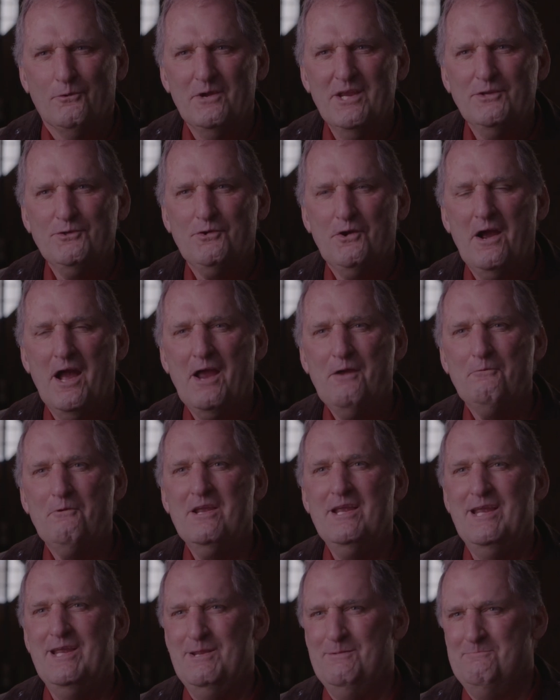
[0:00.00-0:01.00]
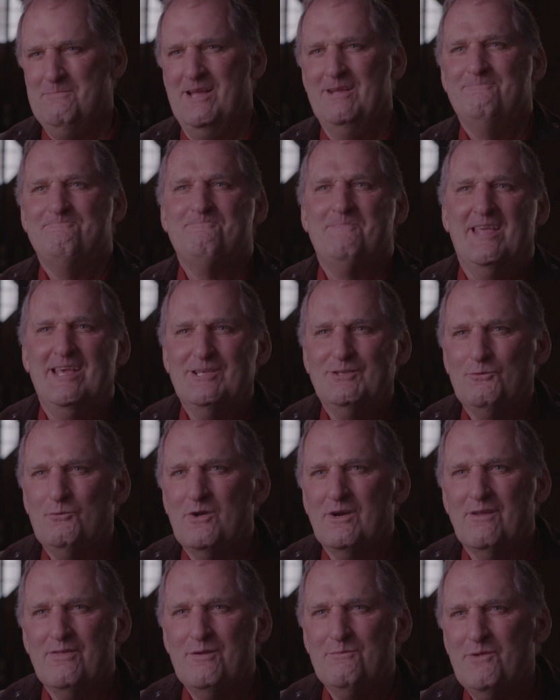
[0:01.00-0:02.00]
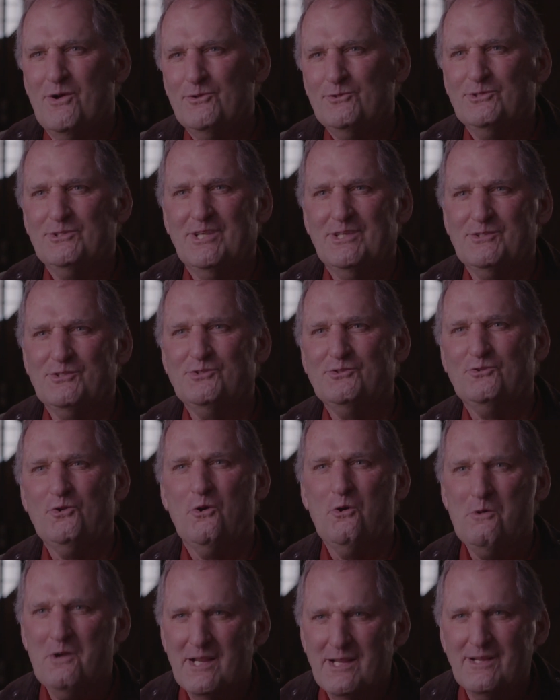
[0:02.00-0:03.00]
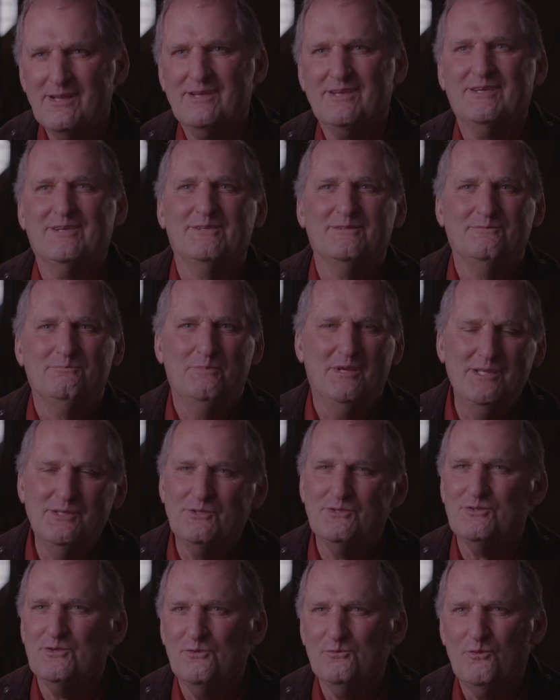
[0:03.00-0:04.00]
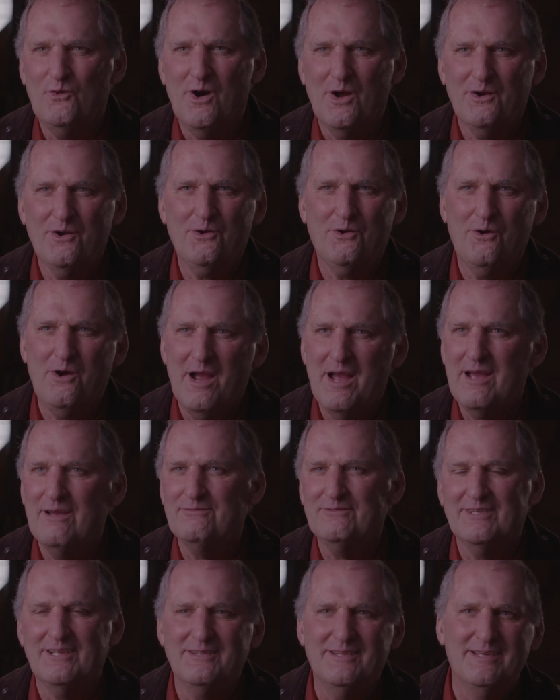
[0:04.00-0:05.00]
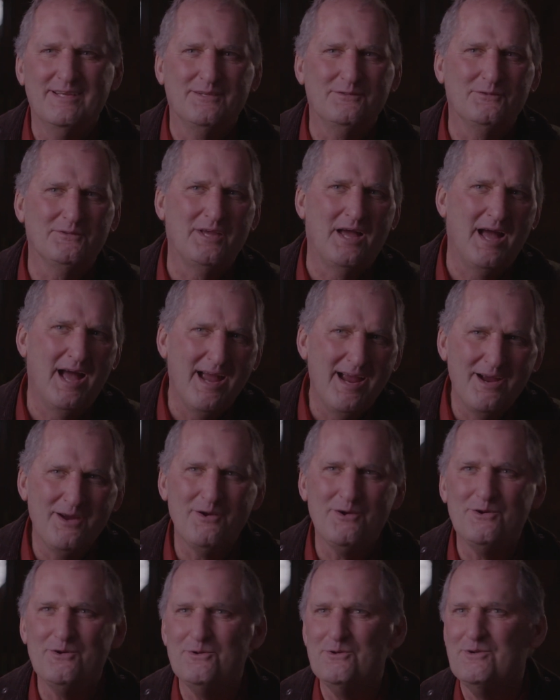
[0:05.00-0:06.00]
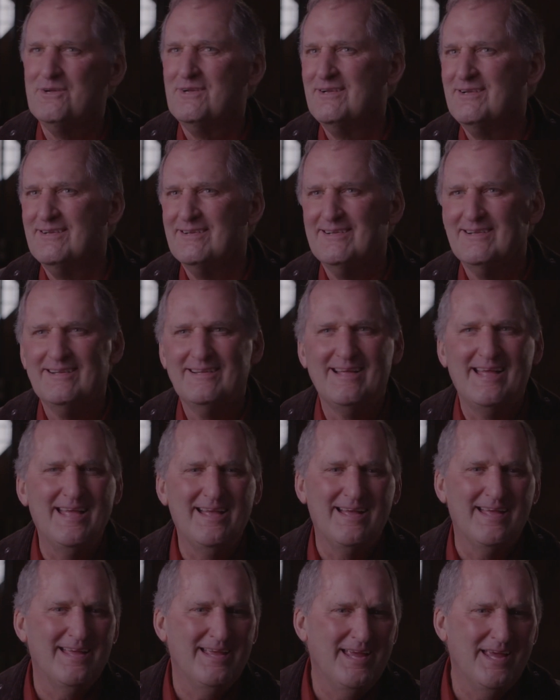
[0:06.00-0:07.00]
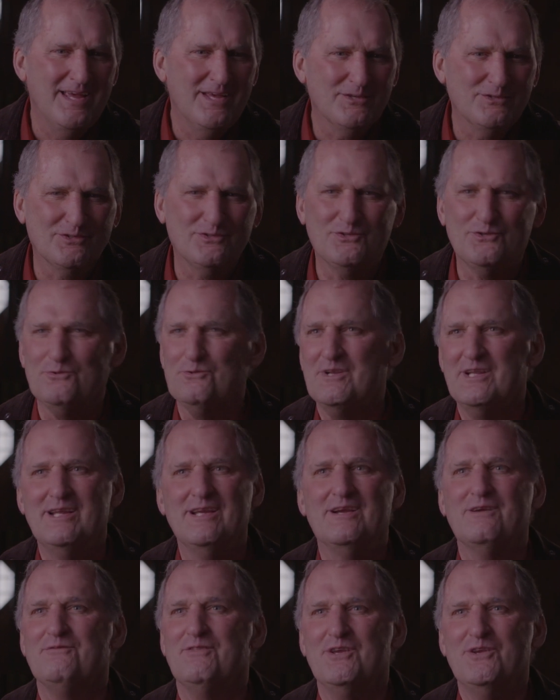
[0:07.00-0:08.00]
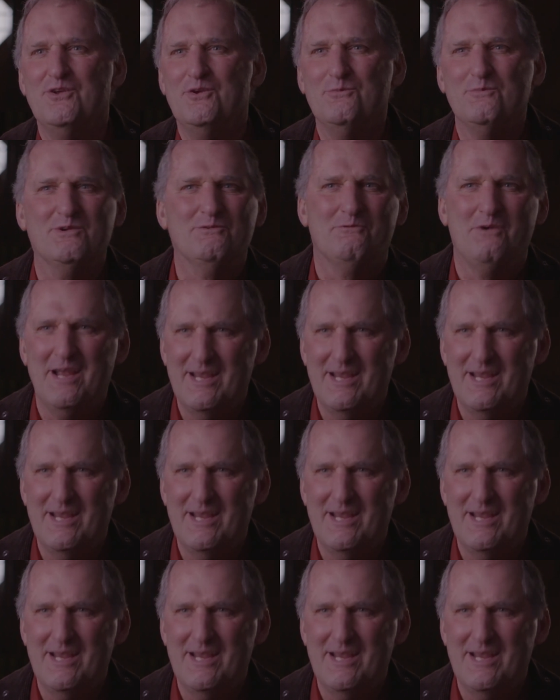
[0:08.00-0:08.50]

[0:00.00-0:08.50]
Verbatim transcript: Greek trireme it's one of the most historic pieces of watercraft in the entire history of the human